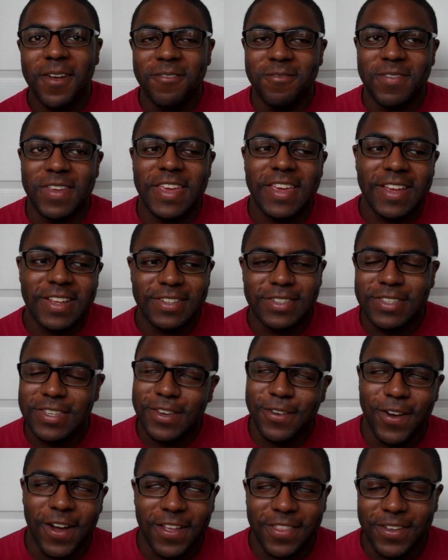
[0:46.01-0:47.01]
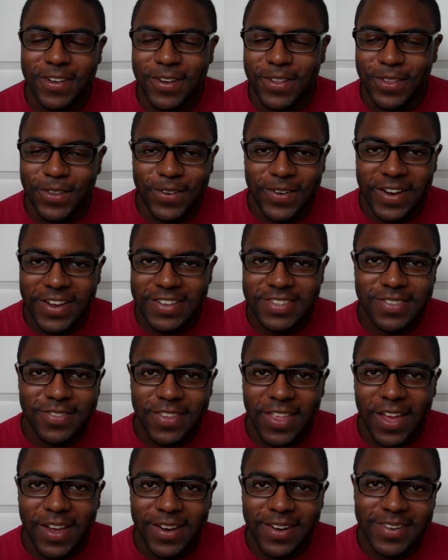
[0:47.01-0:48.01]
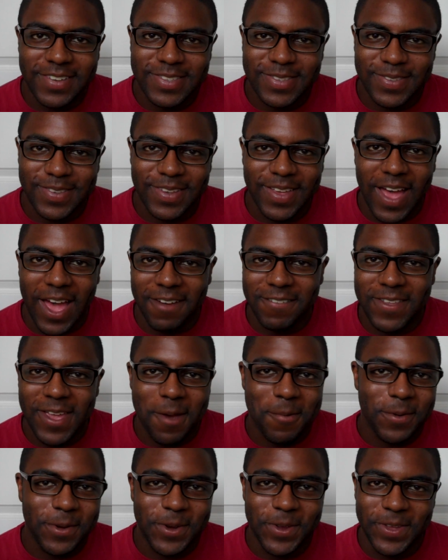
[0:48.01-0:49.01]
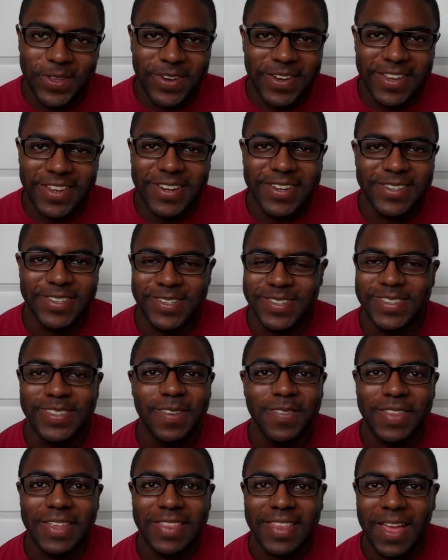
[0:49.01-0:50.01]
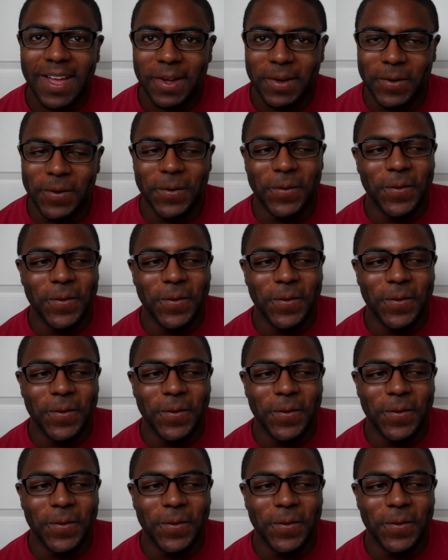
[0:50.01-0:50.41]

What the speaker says: me and two other glorious vloggers will have the opportunity to do something that